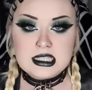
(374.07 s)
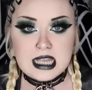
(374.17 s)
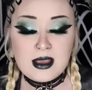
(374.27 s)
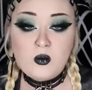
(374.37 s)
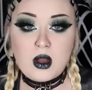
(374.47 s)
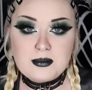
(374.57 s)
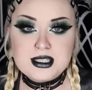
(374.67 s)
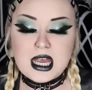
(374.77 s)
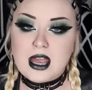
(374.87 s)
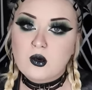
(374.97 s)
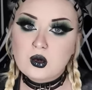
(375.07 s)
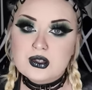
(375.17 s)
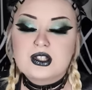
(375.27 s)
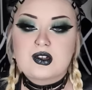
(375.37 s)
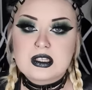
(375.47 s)
The same website
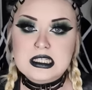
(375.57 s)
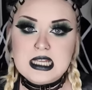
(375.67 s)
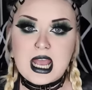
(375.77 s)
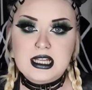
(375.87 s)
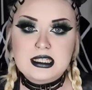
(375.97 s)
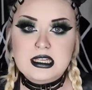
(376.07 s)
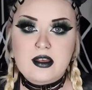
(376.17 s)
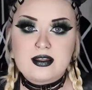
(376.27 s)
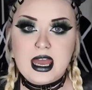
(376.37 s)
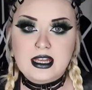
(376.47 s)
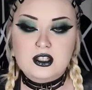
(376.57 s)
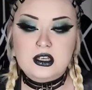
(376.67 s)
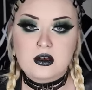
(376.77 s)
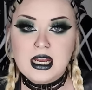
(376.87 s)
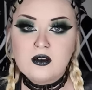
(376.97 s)
also states that
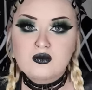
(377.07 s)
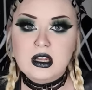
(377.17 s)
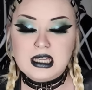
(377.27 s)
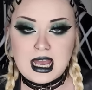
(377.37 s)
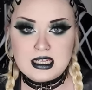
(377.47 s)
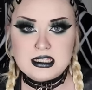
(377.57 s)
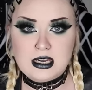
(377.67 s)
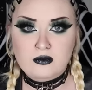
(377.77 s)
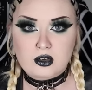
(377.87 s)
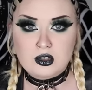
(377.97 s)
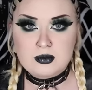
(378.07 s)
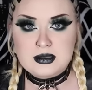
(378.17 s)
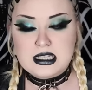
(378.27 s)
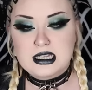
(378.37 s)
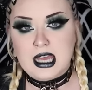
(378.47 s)
in relaxing
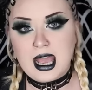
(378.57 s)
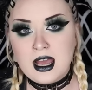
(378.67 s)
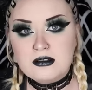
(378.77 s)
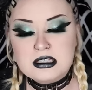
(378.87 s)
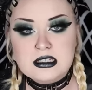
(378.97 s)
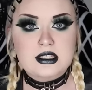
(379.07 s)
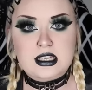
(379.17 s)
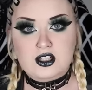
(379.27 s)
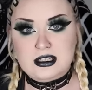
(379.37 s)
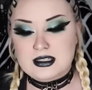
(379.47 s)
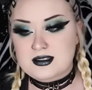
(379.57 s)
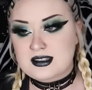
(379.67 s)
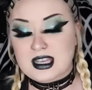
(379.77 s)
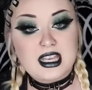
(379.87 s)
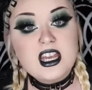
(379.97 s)
rooms in the house, such as
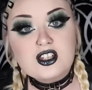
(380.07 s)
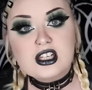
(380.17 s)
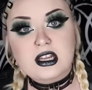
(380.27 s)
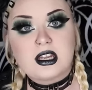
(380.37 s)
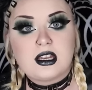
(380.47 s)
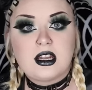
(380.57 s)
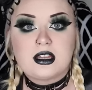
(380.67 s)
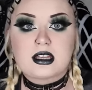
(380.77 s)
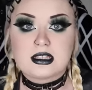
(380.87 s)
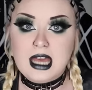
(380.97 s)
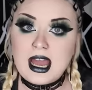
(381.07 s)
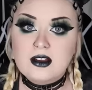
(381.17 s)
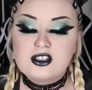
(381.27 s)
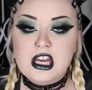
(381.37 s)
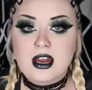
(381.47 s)
the kitchen, the
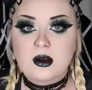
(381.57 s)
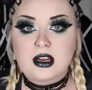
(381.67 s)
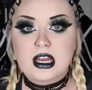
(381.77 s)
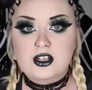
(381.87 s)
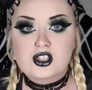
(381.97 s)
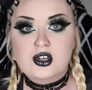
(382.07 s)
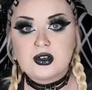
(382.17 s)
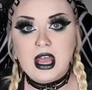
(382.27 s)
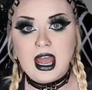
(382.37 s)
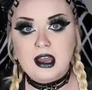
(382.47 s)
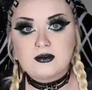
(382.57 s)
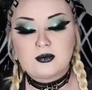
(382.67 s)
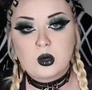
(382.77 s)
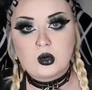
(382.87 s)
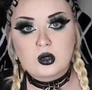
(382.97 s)
lounge area should have
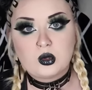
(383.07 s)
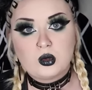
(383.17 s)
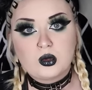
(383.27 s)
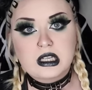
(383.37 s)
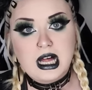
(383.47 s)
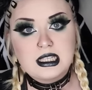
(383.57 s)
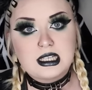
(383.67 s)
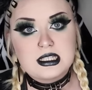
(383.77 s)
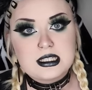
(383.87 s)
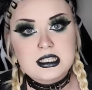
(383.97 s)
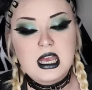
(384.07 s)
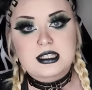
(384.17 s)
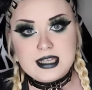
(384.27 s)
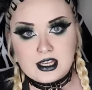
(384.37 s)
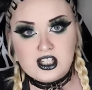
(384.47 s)
more cool colors,
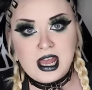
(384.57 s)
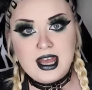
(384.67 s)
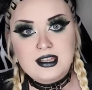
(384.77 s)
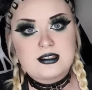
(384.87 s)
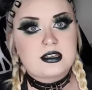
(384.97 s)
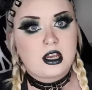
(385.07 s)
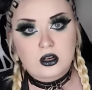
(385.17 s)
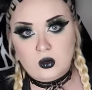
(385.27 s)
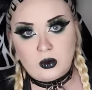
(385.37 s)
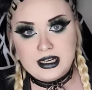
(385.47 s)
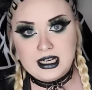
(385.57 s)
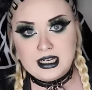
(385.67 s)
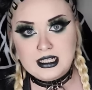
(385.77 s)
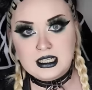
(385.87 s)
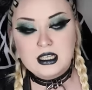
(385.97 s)
such as
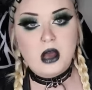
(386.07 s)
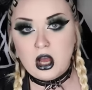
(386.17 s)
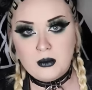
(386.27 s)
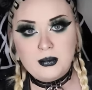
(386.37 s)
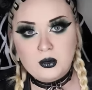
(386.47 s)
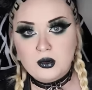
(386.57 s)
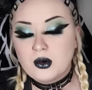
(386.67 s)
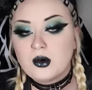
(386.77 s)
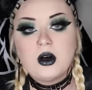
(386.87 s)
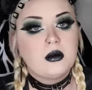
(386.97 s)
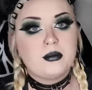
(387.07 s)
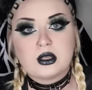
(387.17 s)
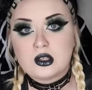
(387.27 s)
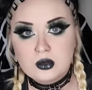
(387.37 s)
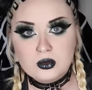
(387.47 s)
green, purple,
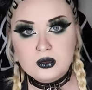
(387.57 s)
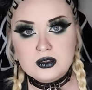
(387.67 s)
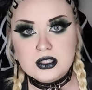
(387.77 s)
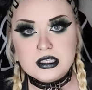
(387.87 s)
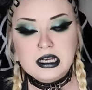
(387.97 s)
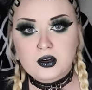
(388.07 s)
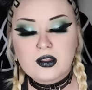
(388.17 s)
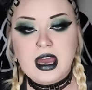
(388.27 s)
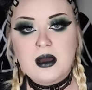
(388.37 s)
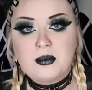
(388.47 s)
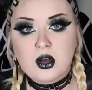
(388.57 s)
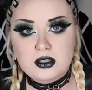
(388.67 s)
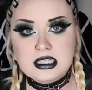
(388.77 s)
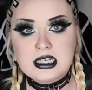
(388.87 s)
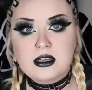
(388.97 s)
blues, for that
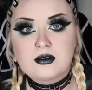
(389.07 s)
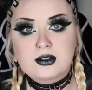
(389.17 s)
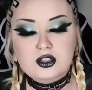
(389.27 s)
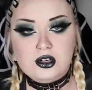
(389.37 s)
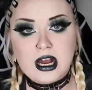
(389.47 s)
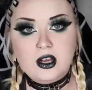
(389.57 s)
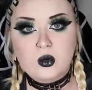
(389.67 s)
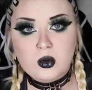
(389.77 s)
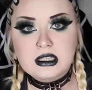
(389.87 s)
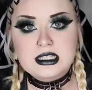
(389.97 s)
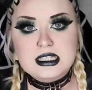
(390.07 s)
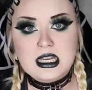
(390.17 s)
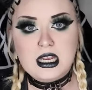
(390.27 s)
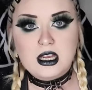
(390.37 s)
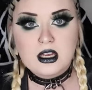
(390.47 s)
positive
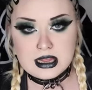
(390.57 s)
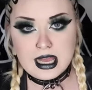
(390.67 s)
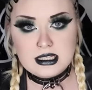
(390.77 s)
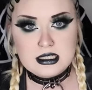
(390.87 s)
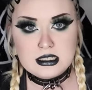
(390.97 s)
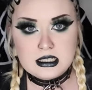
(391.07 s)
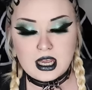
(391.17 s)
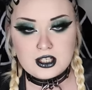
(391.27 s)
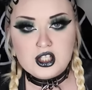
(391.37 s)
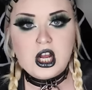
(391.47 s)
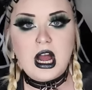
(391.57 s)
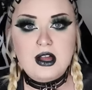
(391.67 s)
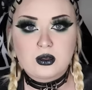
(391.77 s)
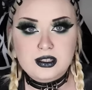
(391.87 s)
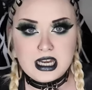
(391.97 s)
tranquility that a
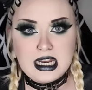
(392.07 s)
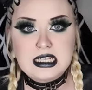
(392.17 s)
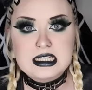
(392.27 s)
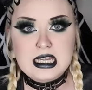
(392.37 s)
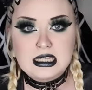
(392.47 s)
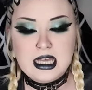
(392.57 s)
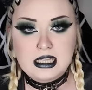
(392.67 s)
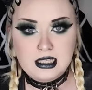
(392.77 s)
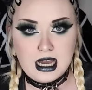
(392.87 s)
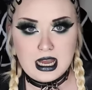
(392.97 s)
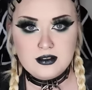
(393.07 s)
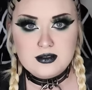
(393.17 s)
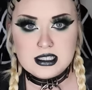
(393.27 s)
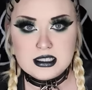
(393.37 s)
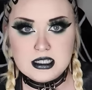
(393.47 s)
child needs in their
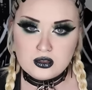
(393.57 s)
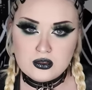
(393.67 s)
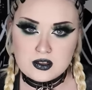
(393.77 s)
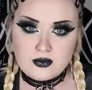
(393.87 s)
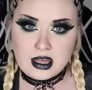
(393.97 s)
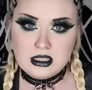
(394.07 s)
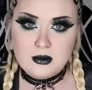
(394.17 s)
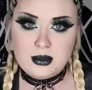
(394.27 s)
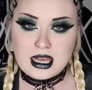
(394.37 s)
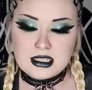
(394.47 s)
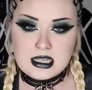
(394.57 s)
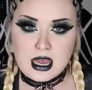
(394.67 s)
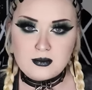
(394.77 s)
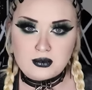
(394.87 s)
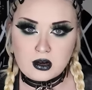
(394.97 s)
lives to develop as
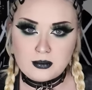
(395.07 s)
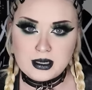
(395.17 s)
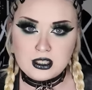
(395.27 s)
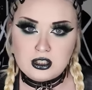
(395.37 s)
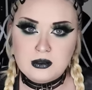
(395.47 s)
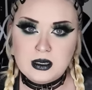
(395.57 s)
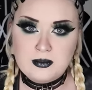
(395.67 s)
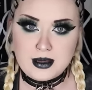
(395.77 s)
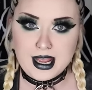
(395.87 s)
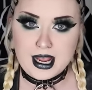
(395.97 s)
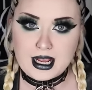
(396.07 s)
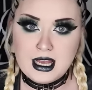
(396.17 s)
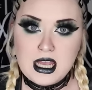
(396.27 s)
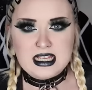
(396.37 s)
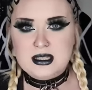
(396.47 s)
a proper human being,
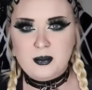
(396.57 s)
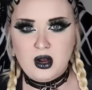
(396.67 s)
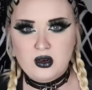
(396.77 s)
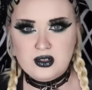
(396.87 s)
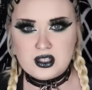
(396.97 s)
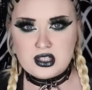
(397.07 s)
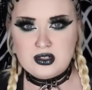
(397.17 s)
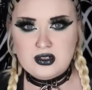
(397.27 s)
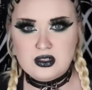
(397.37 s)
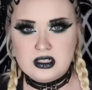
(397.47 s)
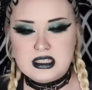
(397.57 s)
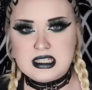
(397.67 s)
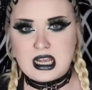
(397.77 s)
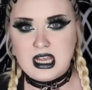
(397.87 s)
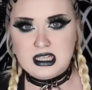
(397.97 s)
as opposed to
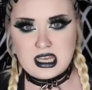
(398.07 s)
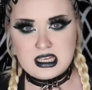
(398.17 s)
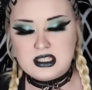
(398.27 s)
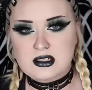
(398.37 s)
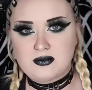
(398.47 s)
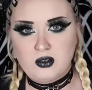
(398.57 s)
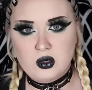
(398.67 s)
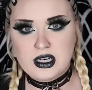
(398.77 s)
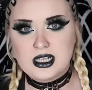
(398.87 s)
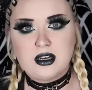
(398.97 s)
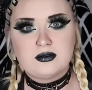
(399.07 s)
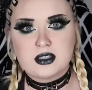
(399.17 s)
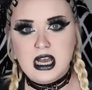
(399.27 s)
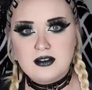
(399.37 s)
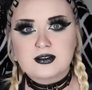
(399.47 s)
seeing these devoid of
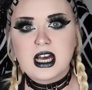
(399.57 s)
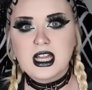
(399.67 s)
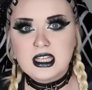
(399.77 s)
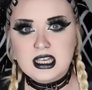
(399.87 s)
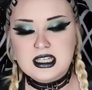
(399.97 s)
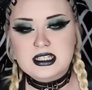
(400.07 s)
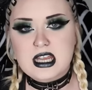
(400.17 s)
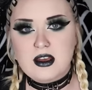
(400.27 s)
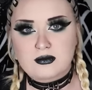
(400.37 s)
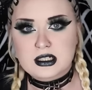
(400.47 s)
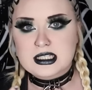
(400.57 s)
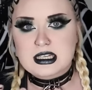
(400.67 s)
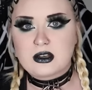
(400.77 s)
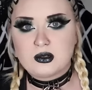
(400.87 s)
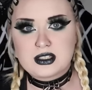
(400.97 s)
life colors every
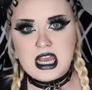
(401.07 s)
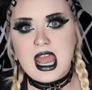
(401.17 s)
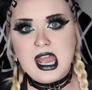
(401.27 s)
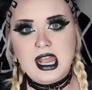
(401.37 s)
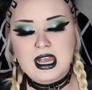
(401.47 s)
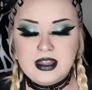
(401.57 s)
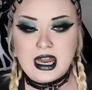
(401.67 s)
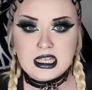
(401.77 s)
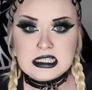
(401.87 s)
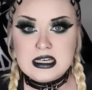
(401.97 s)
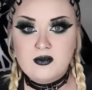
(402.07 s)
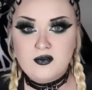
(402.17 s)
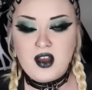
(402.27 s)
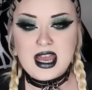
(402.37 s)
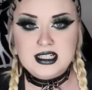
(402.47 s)
single day. That is in
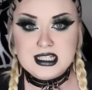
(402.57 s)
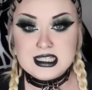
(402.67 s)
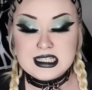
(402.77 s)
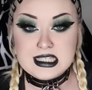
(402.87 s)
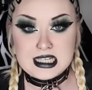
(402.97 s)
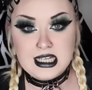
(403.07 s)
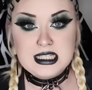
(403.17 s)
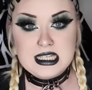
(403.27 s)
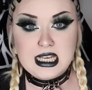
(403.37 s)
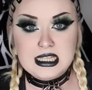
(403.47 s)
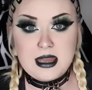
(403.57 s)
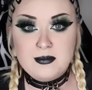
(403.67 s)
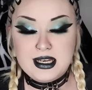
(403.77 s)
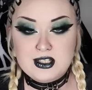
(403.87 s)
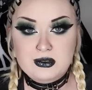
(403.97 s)
fact stunting their
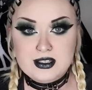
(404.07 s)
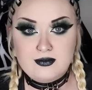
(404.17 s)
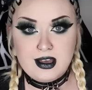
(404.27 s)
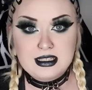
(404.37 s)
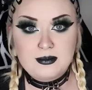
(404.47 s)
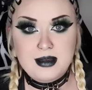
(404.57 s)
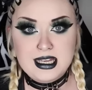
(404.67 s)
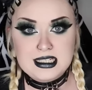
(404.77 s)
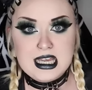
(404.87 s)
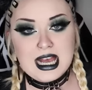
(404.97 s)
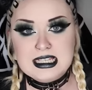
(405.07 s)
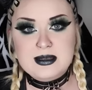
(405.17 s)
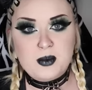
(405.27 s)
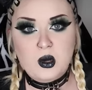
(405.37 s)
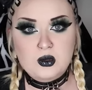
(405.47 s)
mental development as
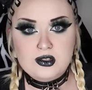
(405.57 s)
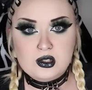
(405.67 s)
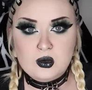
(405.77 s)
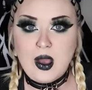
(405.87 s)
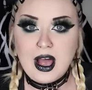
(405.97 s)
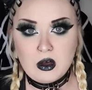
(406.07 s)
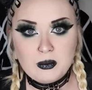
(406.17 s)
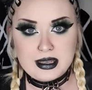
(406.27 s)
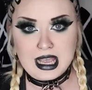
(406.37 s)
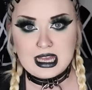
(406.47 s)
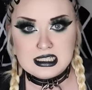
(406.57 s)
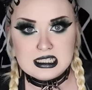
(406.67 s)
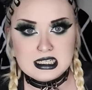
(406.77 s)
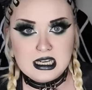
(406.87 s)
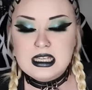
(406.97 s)
opposed to helping it.